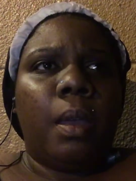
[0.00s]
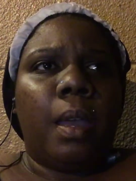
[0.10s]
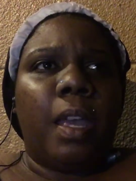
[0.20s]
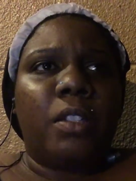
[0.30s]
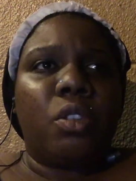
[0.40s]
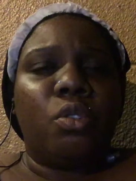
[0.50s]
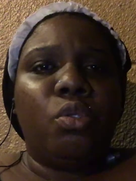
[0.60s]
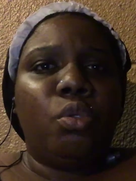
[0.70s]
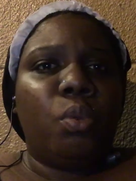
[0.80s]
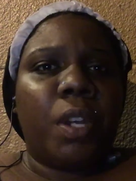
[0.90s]
And so
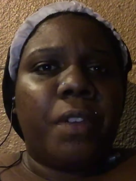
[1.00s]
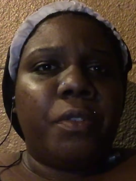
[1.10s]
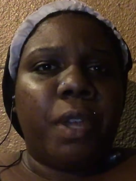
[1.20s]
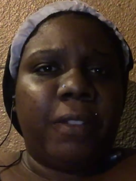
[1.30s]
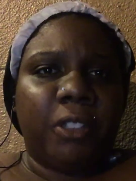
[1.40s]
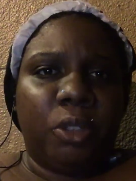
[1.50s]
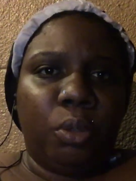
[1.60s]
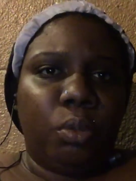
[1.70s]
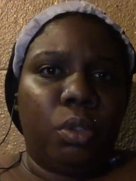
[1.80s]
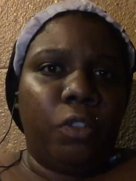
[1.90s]
you do whatever you have to
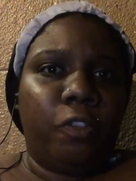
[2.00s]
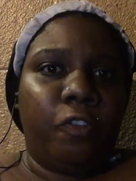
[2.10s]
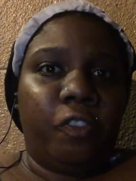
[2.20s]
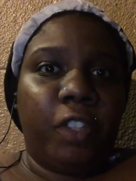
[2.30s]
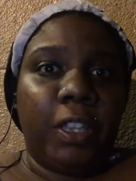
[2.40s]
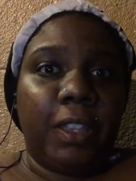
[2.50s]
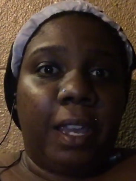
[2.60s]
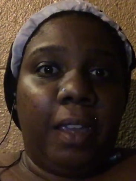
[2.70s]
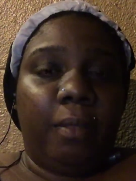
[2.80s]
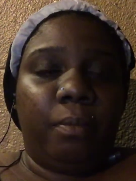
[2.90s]
do to fit
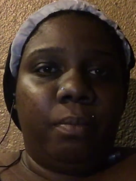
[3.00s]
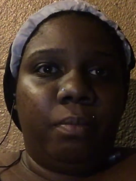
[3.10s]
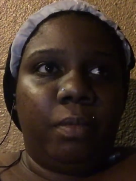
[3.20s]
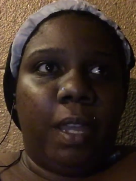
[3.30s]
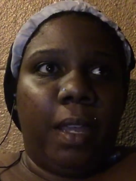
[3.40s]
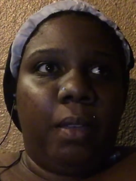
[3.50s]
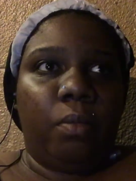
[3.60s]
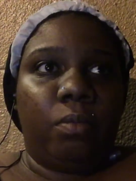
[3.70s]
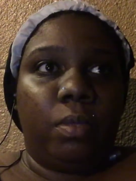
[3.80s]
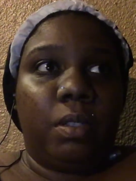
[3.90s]
that
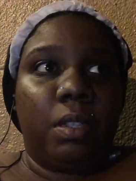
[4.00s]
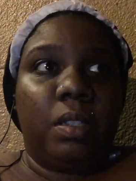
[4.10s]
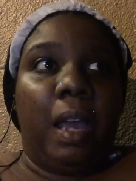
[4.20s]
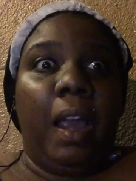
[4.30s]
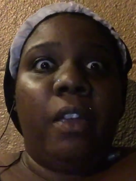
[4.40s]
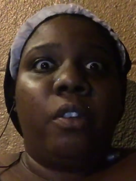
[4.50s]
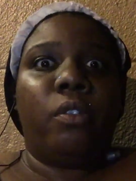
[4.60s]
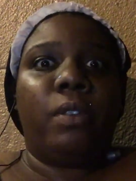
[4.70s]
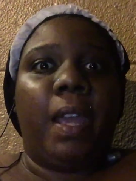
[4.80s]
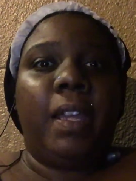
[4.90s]

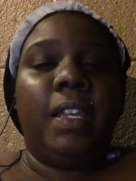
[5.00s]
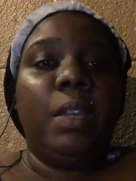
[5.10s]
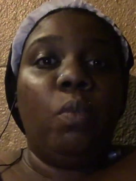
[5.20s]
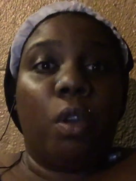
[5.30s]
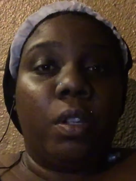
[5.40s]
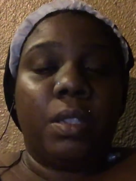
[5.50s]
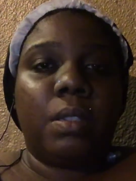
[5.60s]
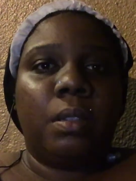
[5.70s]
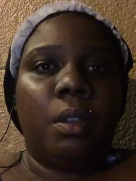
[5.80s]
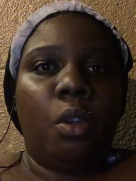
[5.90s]
desire that he wants
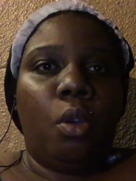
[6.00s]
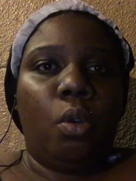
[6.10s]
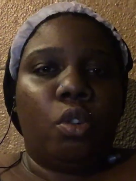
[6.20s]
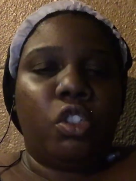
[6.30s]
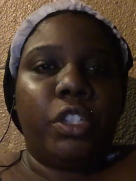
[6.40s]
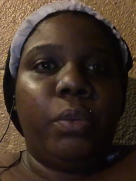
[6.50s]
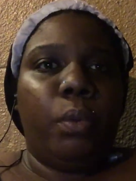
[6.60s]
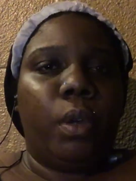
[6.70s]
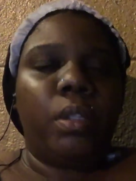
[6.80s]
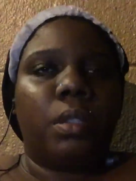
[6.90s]
or she
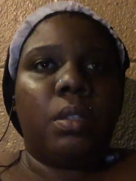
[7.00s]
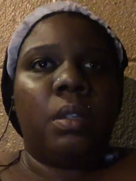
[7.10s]
wants.